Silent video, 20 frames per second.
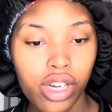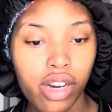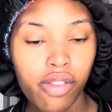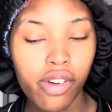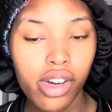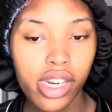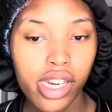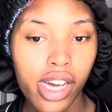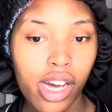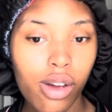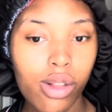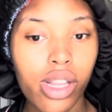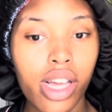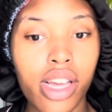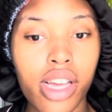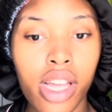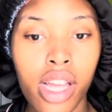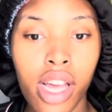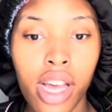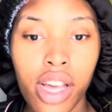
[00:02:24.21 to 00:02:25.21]
And right now,
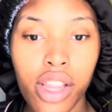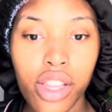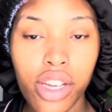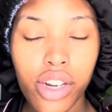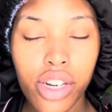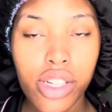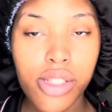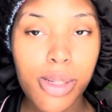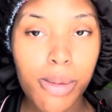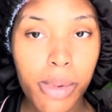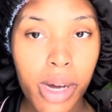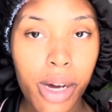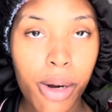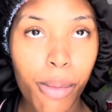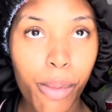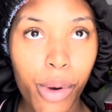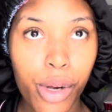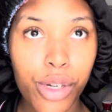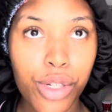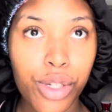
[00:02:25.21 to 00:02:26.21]
like there is some kind of
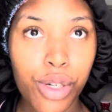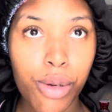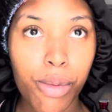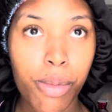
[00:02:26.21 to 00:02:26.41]
pressure,